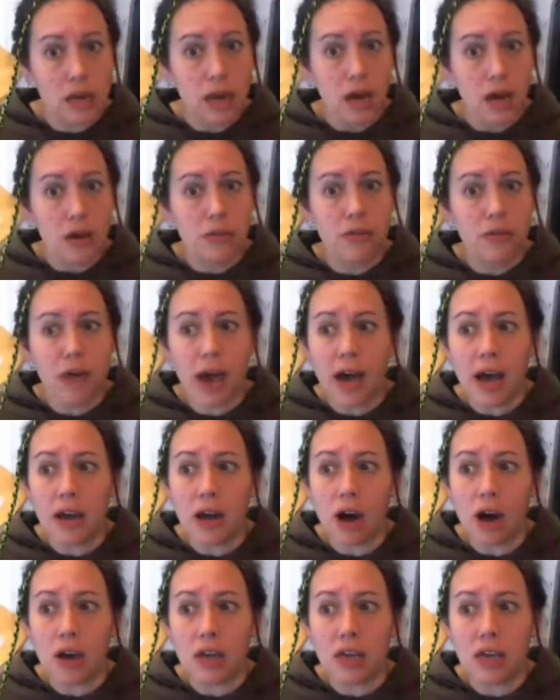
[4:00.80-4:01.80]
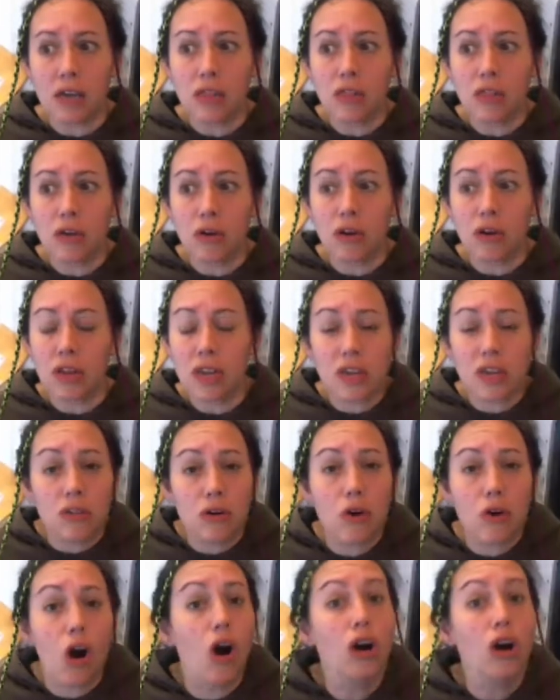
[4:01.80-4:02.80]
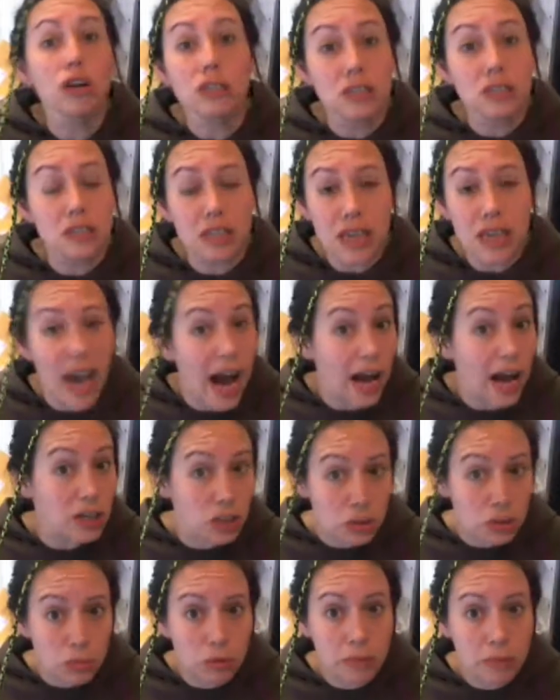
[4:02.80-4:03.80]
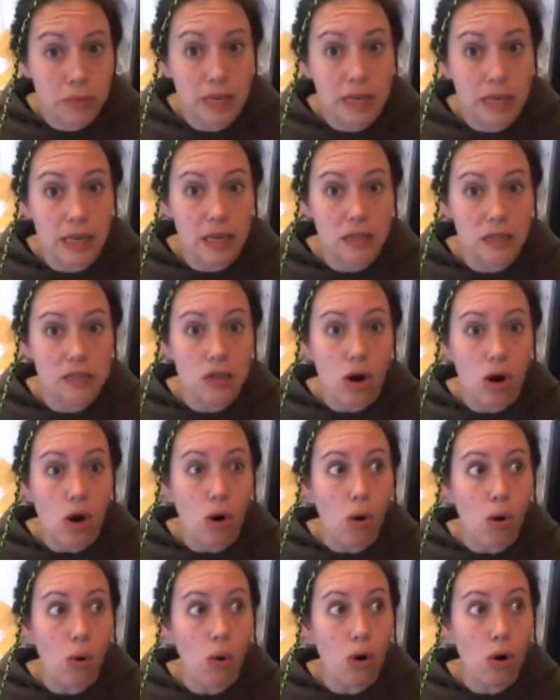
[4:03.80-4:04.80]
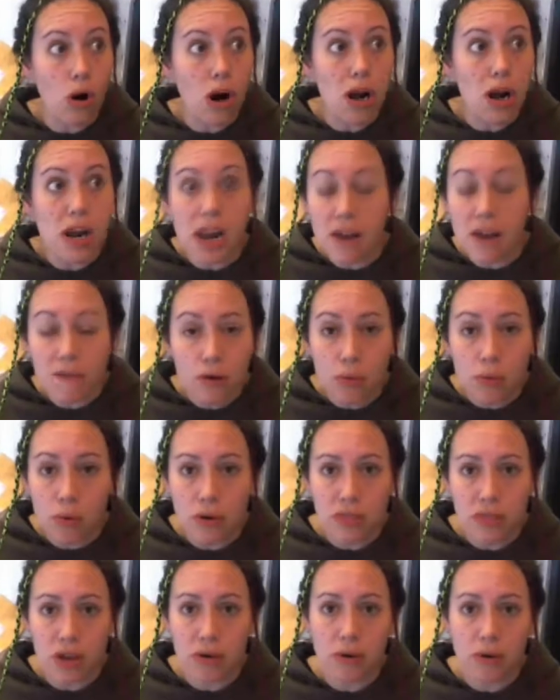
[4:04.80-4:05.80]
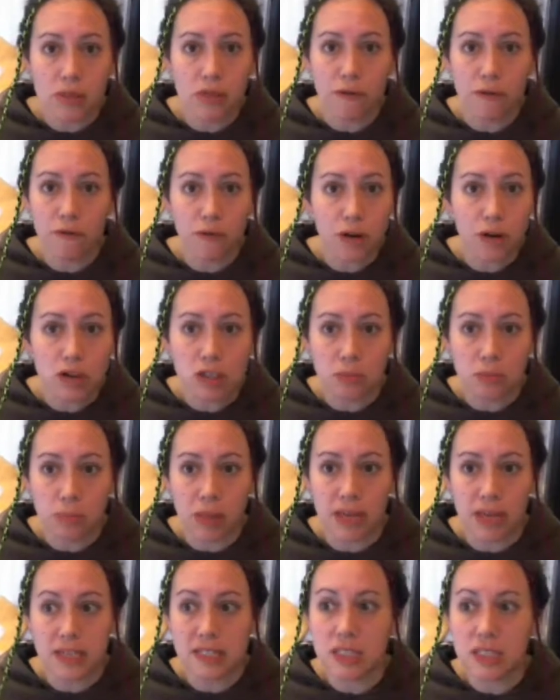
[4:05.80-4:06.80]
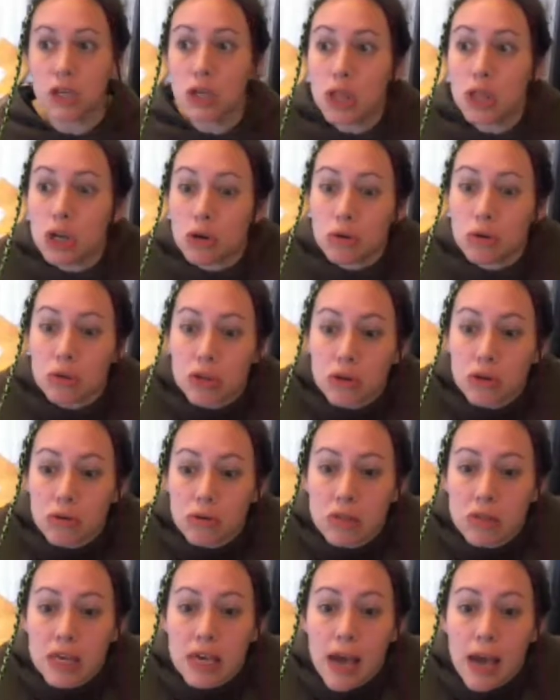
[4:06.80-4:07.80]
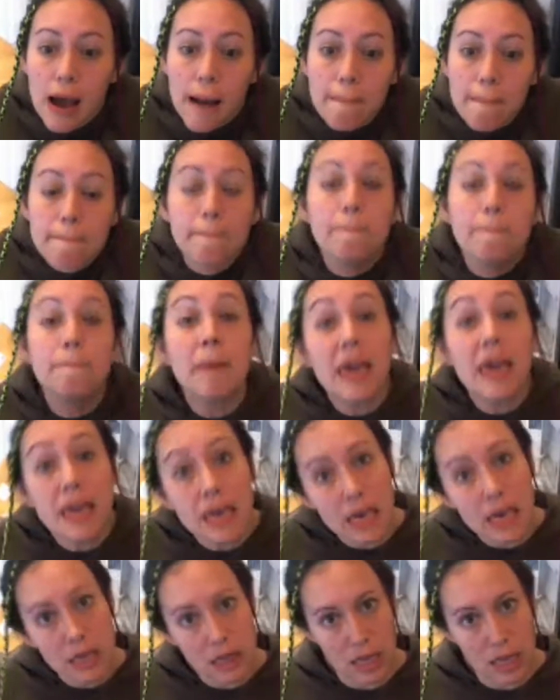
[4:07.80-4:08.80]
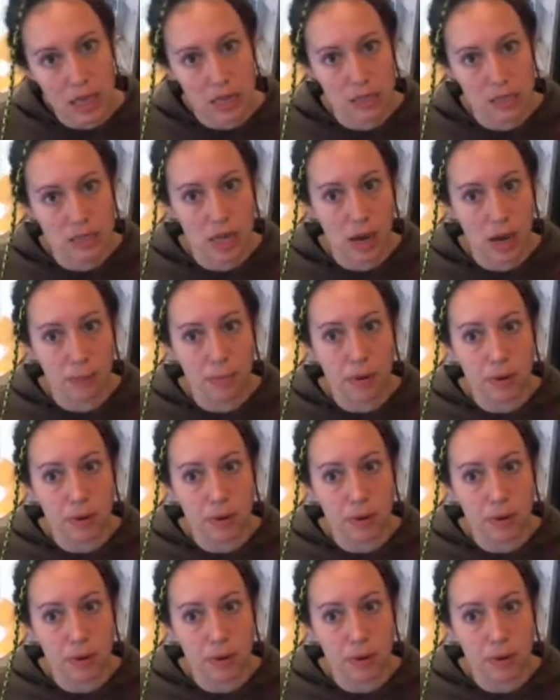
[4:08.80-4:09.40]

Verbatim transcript: that either aren't the actual meanings or never were there in the first place. They're literally making things up